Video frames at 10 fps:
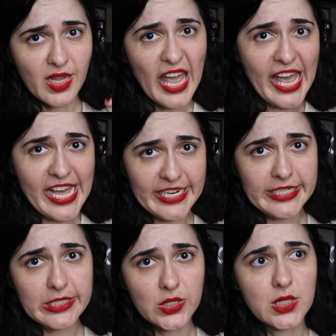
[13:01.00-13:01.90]

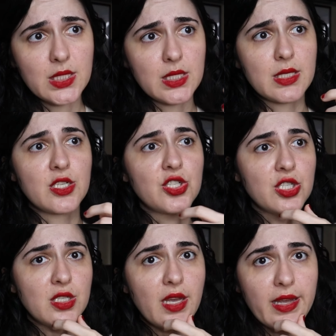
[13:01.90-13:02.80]
added to the
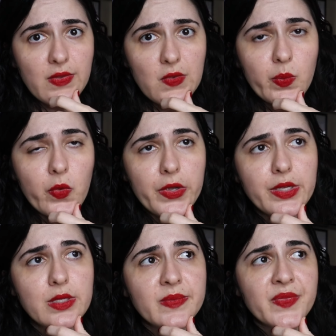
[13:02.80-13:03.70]
discussion at this
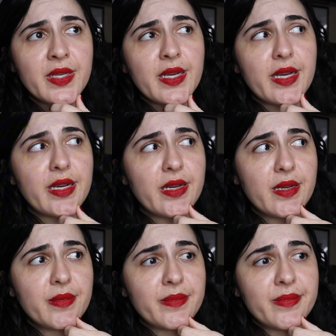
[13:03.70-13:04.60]
point?
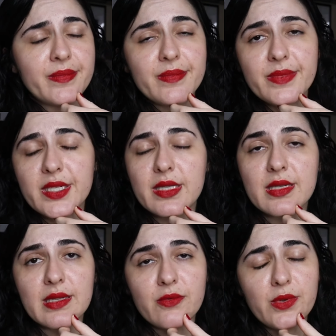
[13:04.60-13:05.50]
But
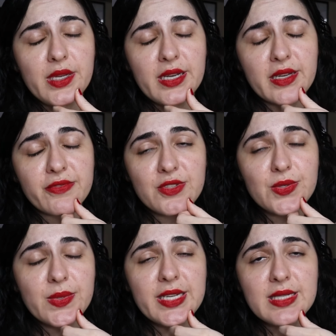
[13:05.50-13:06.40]
we have
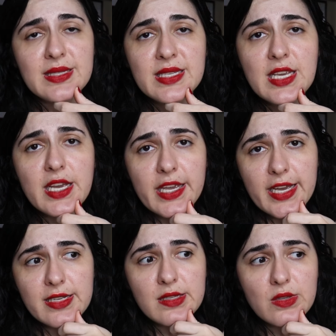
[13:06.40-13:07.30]
to wait and see, I
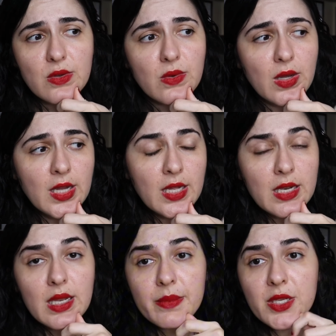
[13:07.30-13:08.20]
guess. So
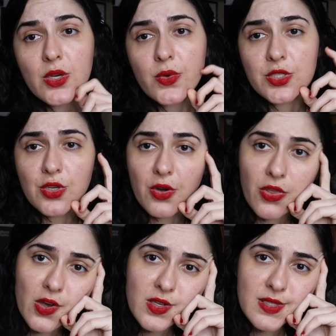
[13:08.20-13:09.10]
let me know what your
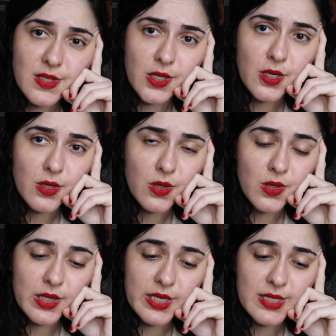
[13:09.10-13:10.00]
thoughts are
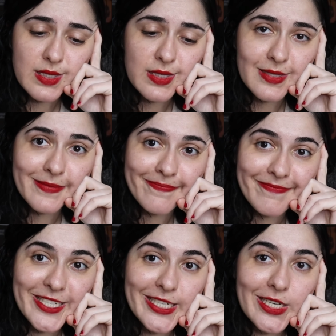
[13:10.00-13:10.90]
on this
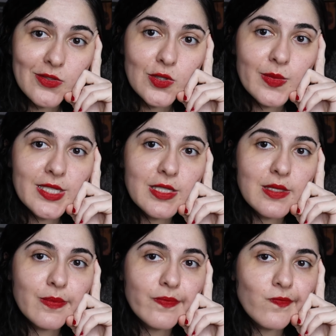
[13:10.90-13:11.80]

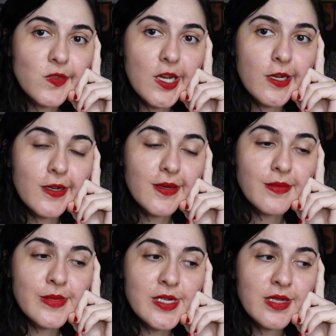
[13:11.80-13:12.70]
announcement.
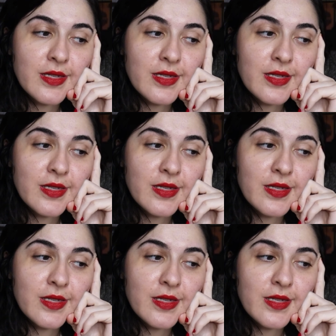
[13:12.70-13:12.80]
And